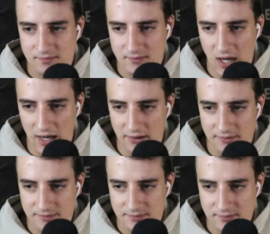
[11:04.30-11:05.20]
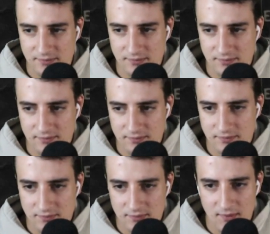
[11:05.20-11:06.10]
Higher.
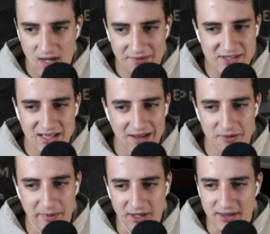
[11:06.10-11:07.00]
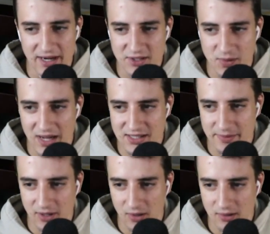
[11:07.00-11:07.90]
If it's 11 million, the next one has to
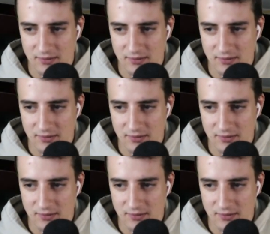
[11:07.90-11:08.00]
be lower.